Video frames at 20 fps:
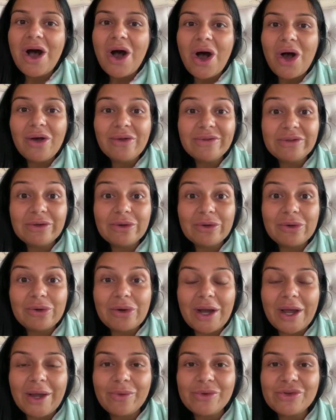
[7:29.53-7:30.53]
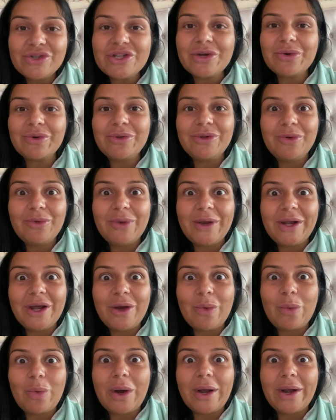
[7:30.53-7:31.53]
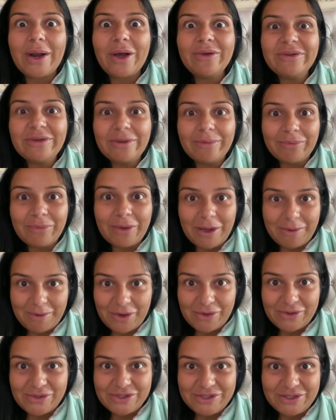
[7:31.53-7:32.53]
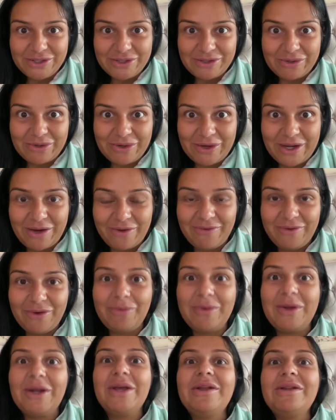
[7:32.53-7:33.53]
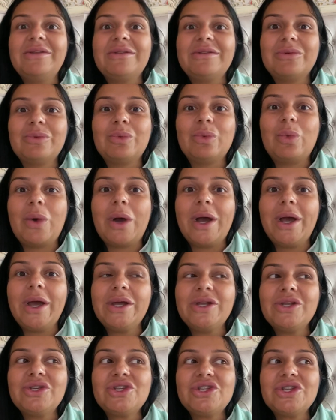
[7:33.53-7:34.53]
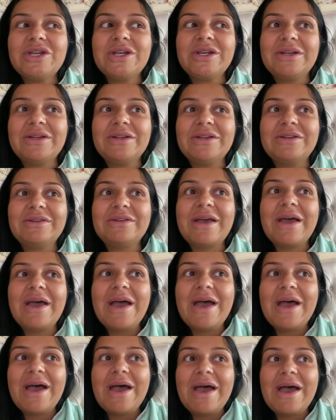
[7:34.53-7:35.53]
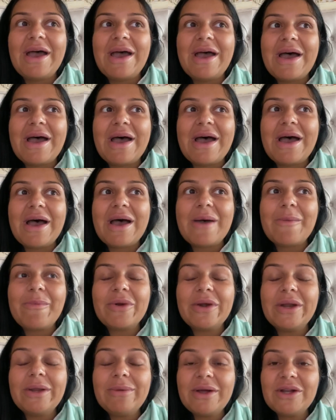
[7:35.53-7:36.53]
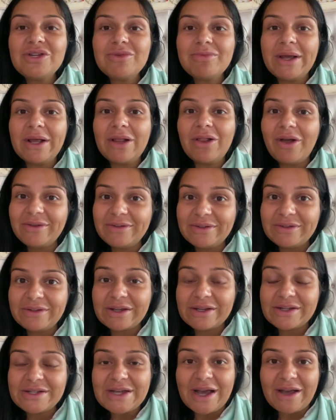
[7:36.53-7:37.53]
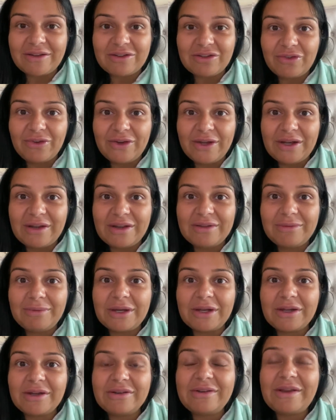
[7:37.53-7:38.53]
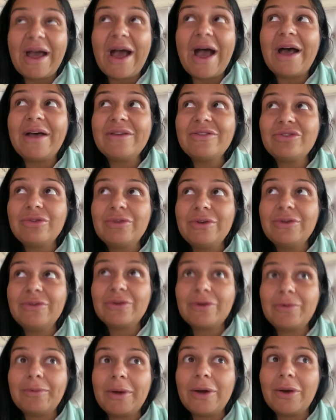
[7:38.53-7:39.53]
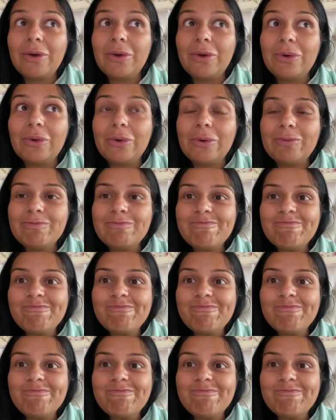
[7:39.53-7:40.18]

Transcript: also, I will share with you right now what else I'm about to do in a few minutes, which is pretty much my closet is a catastrophe, and it has been a catastrophe for about